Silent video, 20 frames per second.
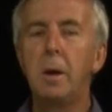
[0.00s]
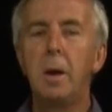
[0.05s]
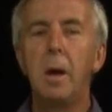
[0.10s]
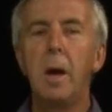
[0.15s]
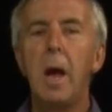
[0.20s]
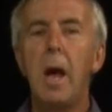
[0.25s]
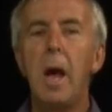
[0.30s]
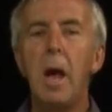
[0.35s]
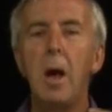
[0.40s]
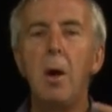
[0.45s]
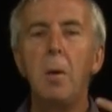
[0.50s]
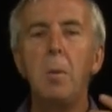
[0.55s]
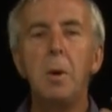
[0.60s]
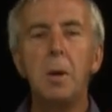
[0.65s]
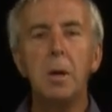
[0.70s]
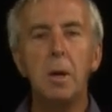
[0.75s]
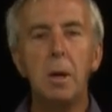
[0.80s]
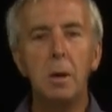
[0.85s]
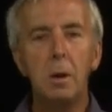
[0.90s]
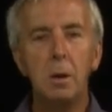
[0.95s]
How
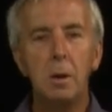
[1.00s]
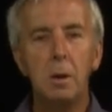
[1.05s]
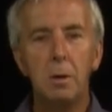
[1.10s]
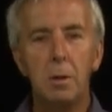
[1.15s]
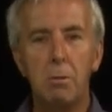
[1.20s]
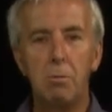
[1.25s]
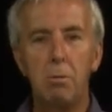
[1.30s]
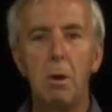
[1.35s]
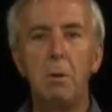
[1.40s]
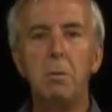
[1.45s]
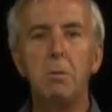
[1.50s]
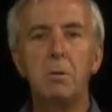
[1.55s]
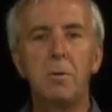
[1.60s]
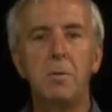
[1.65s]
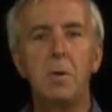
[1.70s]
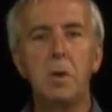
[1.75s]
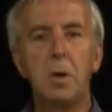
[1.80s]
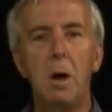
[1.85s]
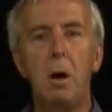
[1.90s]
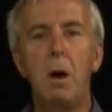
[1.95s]
many throws of
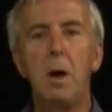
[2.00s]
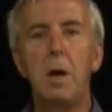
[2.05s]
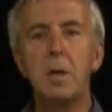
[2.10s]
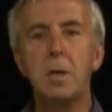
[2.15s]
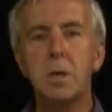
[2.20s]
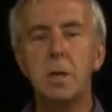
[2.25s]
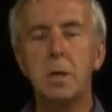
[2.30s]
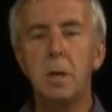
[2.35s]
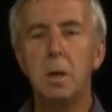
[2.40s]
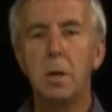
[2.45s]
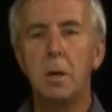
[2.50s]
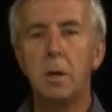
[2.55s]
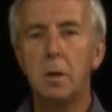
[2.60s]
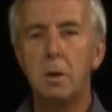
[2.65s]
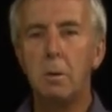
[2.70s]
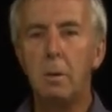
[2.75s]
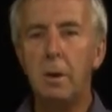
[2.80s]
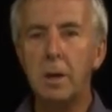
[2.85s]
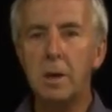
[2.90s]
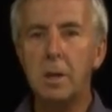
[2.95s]
a dice
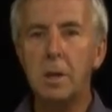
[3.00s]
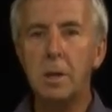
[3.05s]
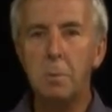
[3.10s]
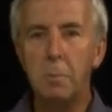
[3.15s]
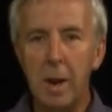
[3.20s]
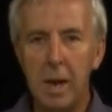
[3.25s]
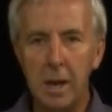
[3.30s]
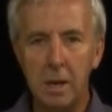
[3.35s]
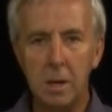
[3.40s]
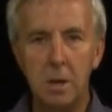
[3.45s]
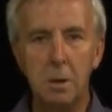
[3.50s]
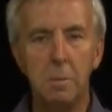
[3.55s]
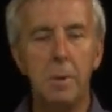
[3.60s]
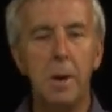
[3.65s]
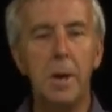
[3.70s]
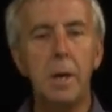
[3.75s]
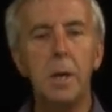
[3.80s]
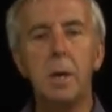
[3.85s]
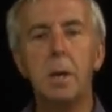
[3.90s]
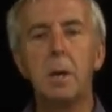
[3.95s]
do I expect to
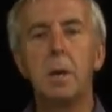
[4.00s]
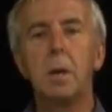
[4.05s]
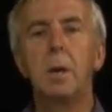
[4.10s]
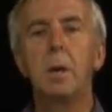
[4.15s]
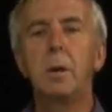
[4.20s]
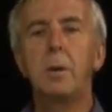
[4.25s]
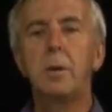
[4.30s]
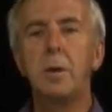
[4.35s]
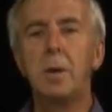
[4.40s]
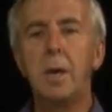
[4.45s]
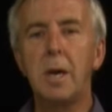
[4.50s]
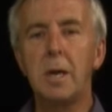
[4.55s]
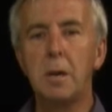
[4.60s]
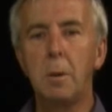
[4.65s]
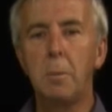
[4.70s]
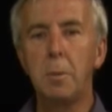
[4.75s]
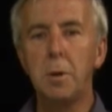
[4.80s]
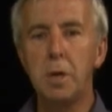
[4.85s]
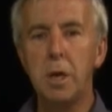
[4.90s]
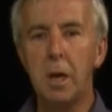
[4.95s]
make to get
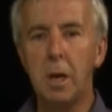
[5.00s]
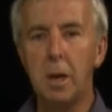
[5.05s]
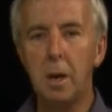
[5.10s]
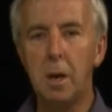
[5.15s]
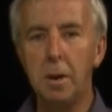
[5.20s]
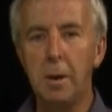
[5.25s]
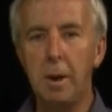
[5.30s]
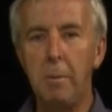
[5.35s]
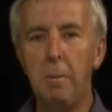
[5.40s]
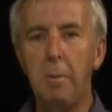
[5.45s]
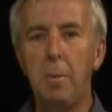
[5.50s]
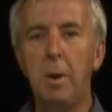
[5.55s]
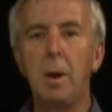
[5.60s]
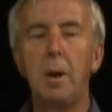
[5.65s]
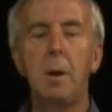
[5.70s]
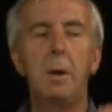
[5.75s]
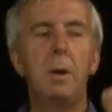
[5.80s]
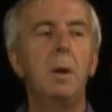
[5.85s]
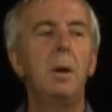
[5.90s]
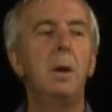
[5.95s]
a particular number?
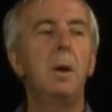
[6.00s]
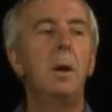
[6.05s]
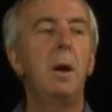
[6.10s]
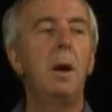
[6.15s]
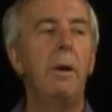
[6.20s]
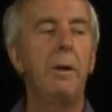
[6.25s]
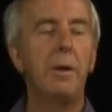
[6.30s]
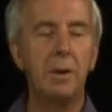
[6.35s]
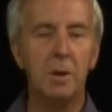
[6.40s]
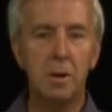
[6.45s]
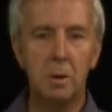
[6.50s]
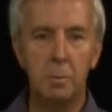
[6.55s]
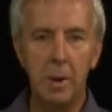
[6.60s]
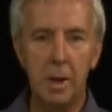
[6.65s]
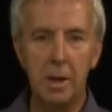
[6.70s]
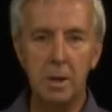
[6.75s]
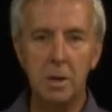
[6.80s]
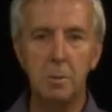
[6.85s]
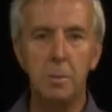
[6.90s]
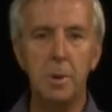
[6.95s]
I
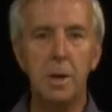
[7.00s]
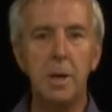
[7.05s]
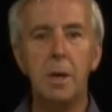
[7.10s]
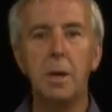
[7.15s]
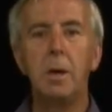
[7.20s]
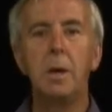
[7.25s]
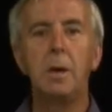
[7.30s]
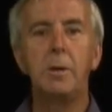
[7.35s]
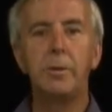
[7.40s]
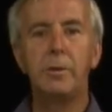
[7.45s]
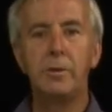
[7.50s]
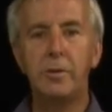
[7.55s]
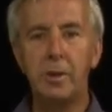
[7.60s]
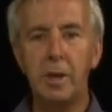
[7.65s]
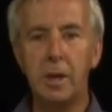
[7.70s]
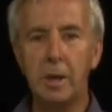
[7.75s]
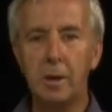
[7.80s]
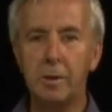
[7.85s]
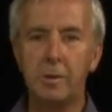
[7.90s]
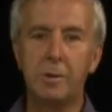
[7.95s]
expect to make
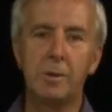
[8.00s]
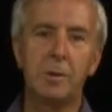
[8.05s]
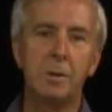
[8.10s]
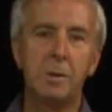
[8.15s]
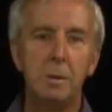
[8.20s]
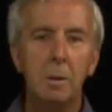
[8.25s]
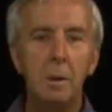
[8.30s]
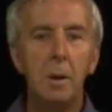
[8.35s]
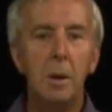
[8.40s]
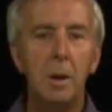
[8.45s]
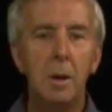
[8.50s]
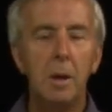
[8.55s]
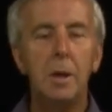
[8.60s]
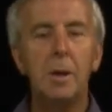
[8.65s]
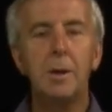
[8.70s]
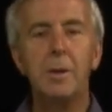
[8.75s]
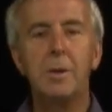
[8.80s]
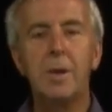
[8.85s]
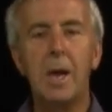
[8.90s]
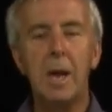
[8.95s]
6.
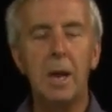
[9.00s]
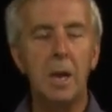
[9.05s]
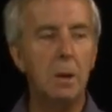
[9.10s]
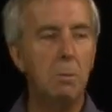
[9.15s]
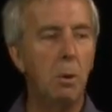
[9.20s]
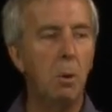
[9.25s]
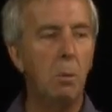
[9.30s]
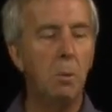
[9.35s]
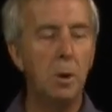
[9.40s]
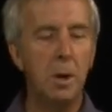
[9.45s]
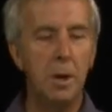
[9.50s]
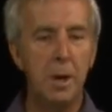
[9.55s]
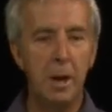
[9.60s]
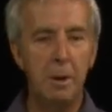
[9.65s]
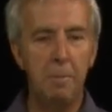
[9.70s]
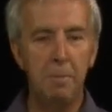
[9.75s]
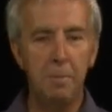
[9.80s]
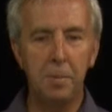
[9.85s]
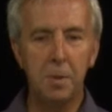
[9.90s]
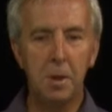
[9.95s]
Exactly what we'd
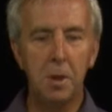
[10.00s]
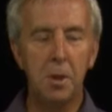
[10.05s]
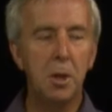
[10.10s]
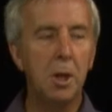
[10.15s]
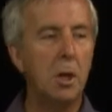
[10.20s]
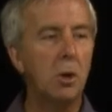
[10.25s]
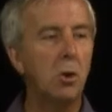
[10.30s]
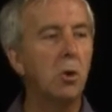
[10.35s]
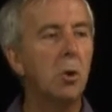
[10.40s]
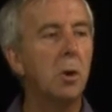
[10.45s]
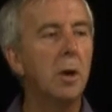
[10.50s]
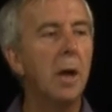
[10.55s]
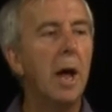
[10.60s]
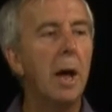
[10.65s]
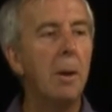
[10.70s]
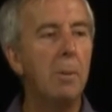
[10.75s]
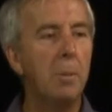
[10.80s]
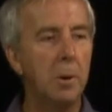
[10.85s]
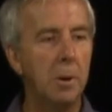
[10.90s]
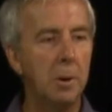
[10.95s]
think should
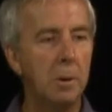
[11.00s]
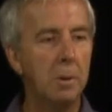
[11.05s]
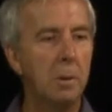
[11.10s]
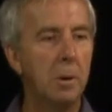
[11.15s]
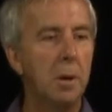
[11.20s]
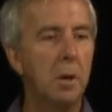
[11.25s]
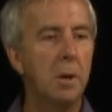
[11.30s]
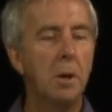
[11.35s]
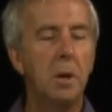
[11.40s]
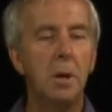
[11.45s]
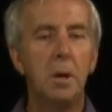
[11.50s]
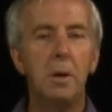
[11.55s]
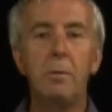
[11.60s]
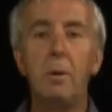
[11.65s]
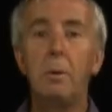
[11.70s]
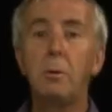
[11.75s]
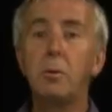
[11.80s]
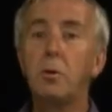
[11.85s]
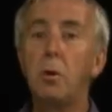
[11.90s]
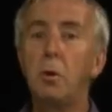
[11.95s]
happen. If I
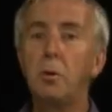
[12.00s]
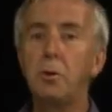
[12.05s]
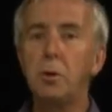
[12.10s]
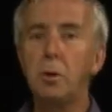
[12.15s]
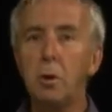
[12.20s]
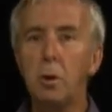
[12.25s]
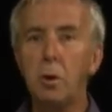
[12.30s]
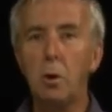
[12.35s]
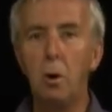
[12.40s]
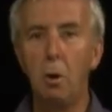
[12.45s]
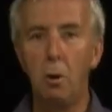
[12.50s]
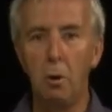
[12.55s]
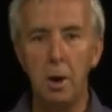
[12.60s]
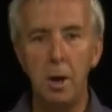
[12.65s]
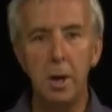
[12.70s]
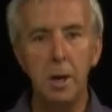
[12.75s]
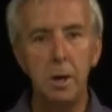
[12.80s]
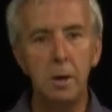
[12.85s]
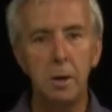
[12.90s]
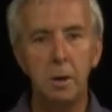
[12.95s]
was tossing a
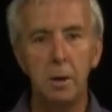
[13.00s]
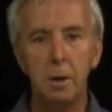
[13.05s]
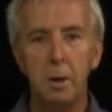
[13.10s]
coin